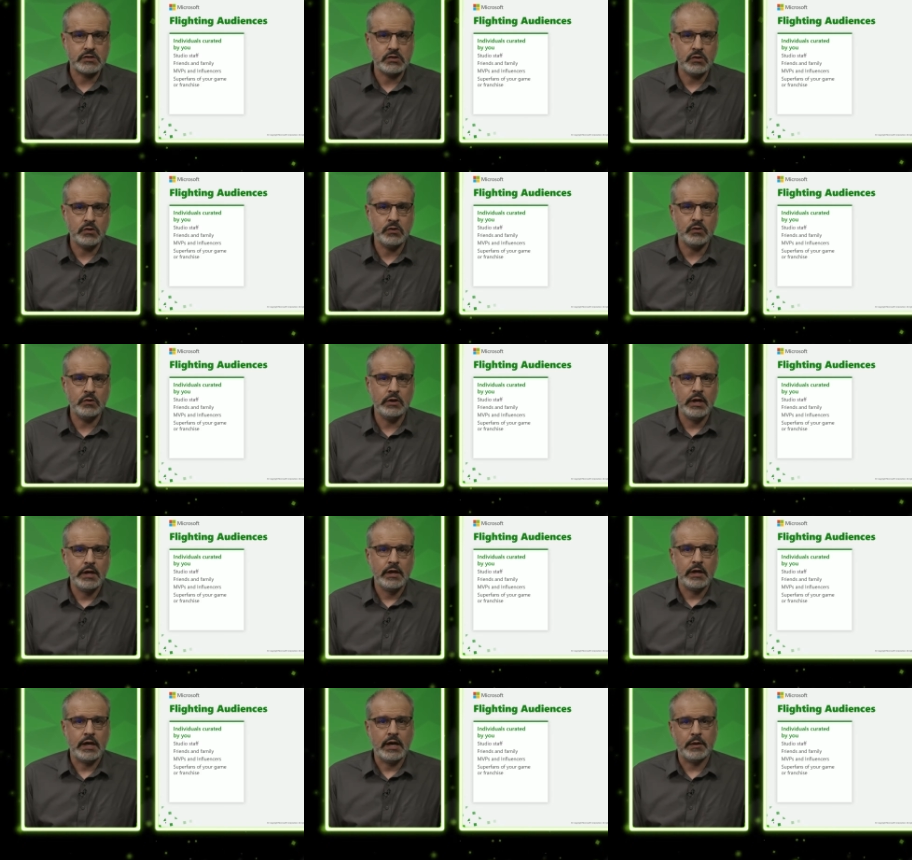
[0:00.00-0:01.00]
to
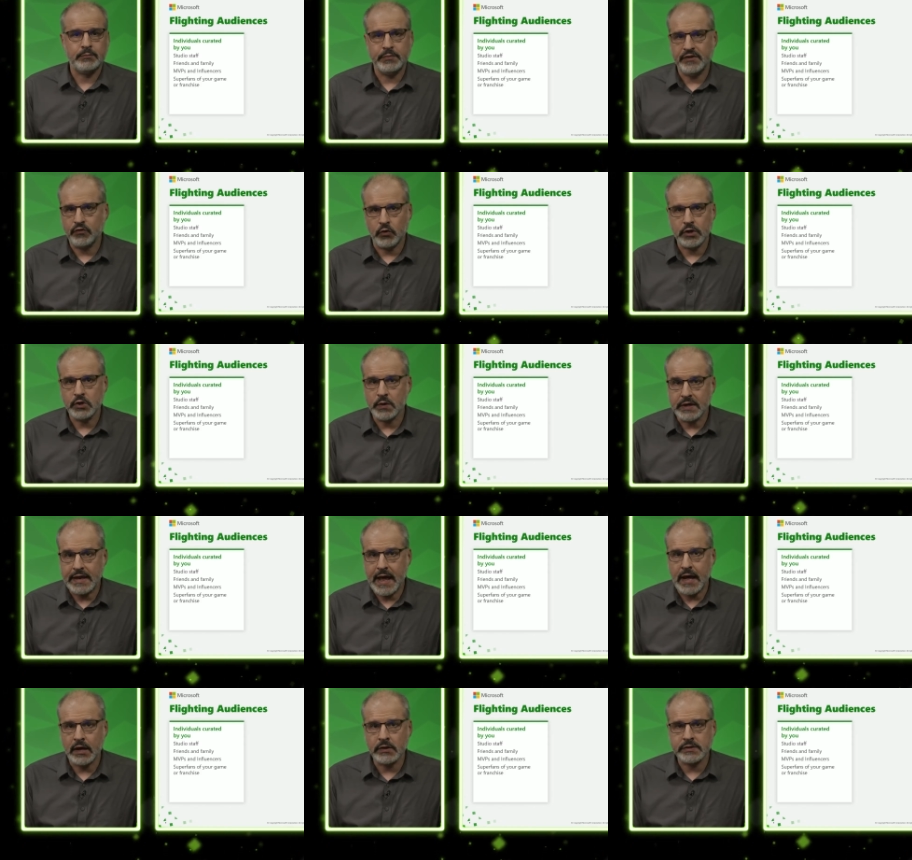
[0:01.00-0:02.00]
uh, before you
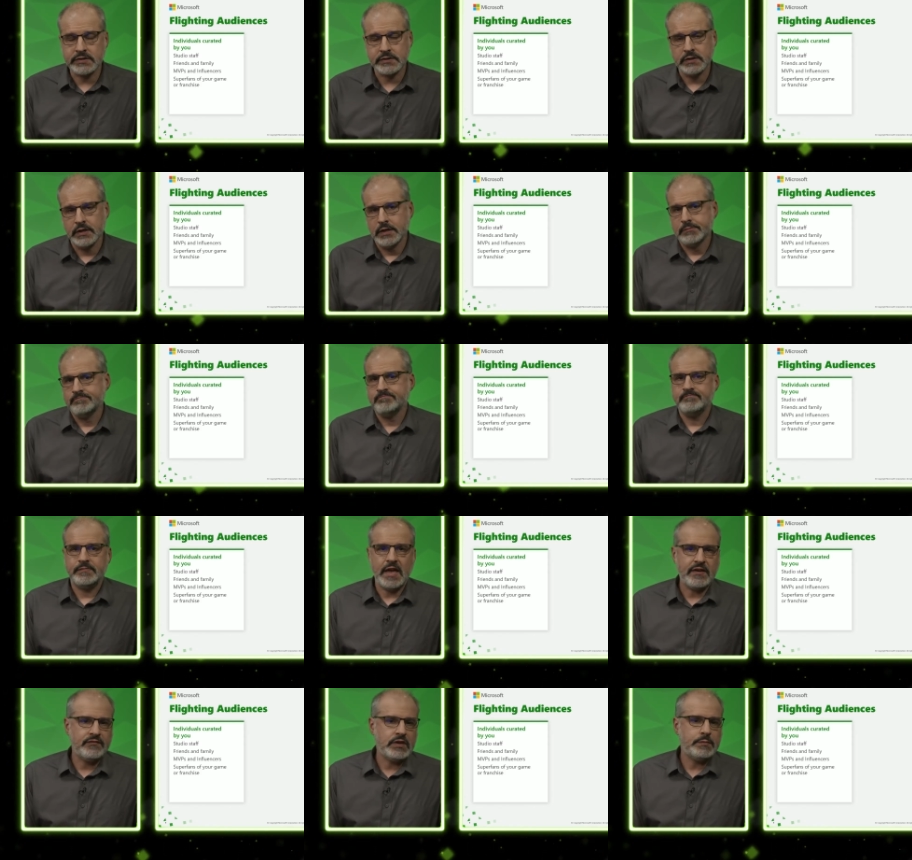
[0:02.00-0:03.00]
announce,
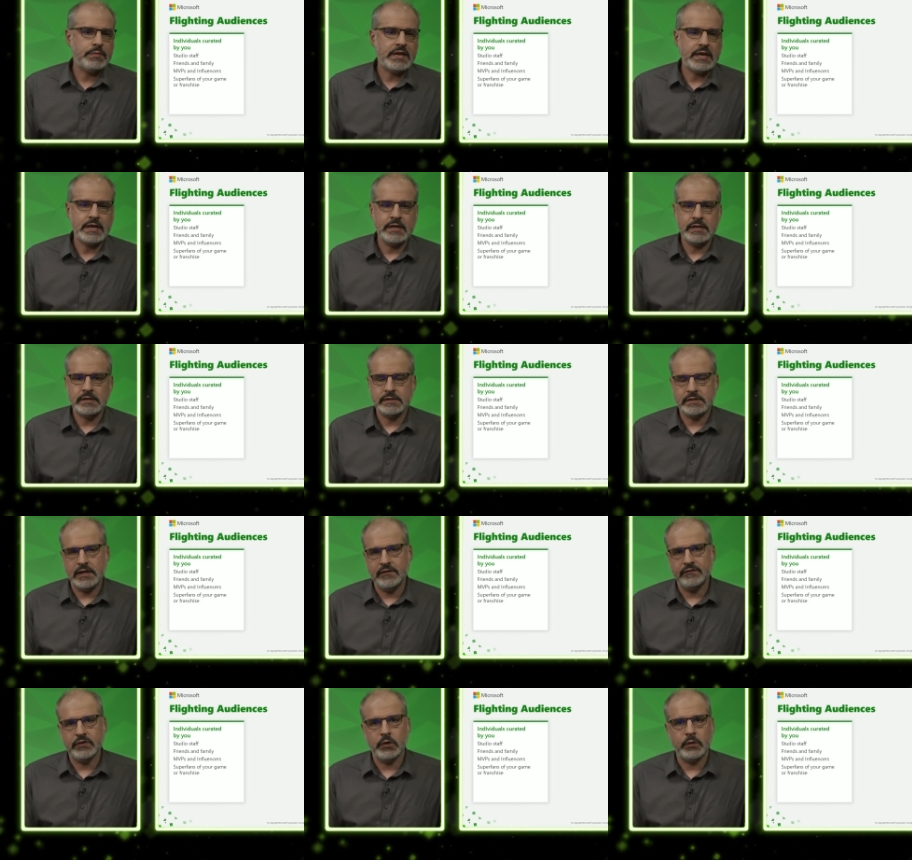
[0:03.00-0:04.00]
MVPs,
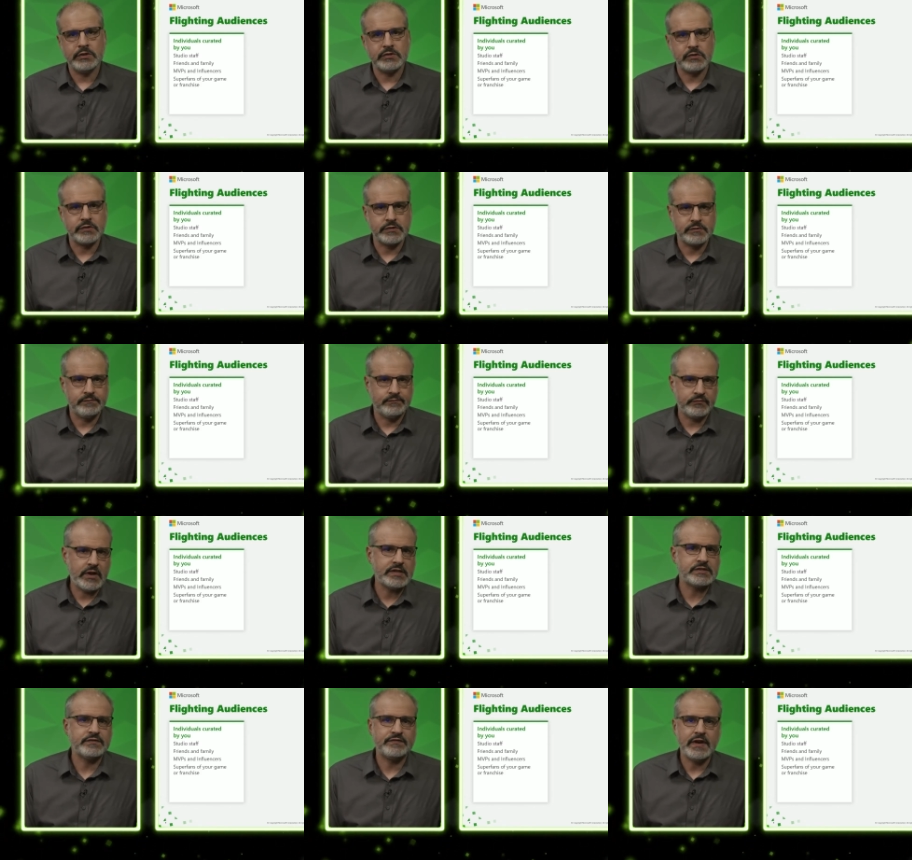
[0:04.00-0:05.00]
influencers,
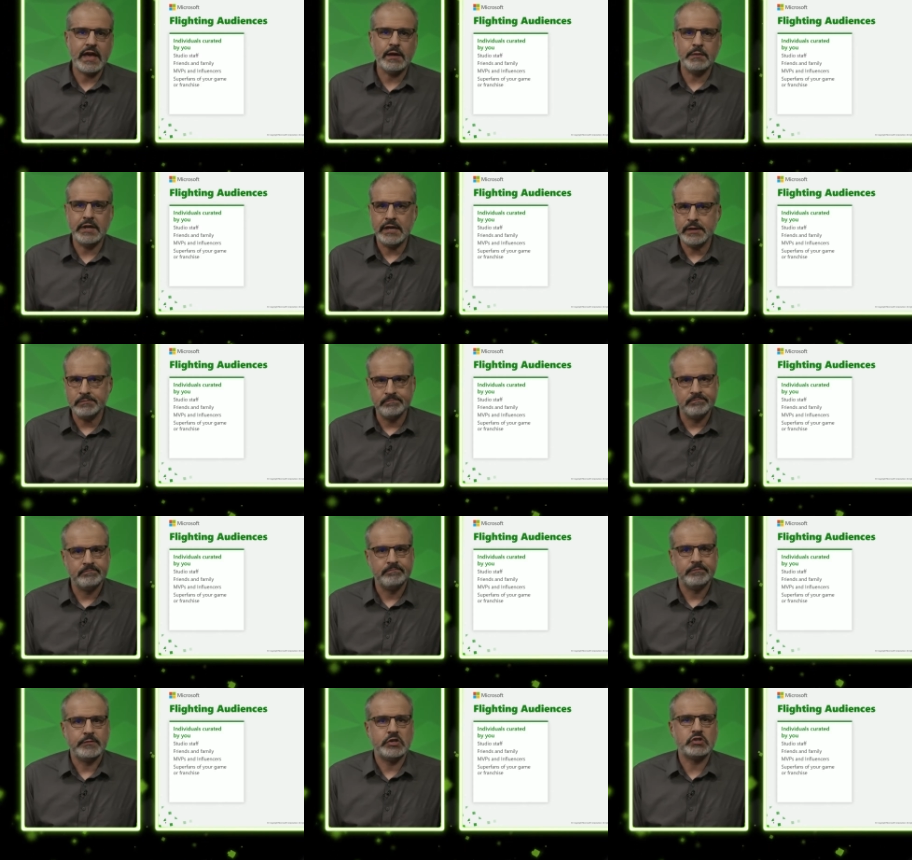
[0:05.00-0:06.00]
friends and family,
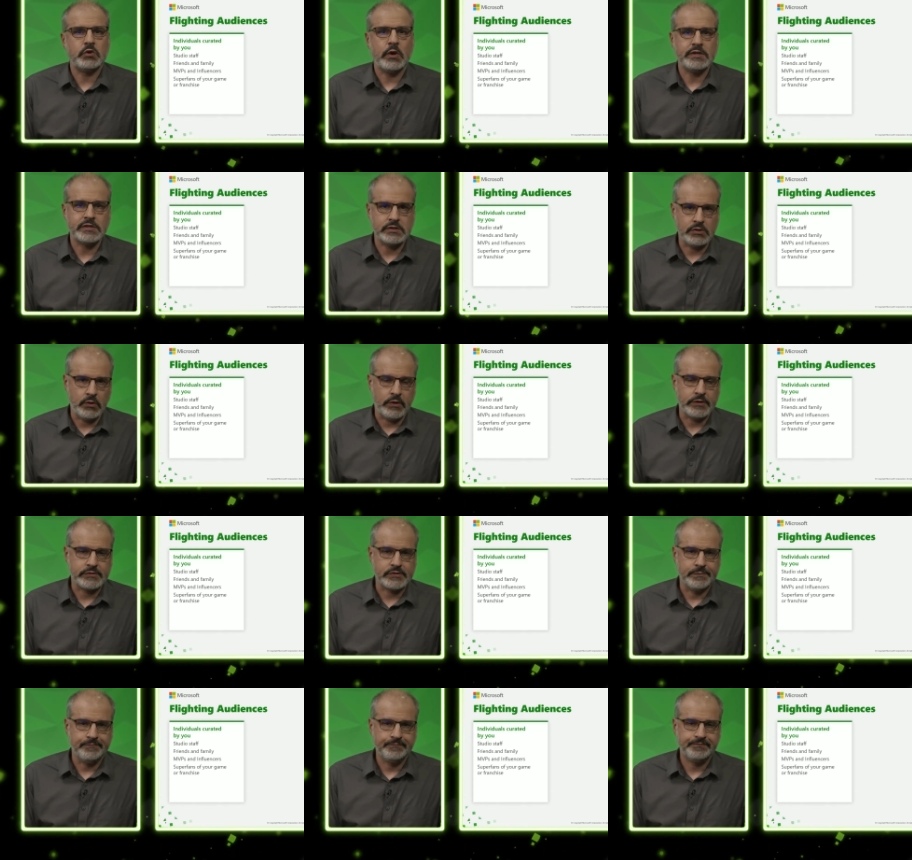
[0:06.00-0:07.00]
the choice is yours.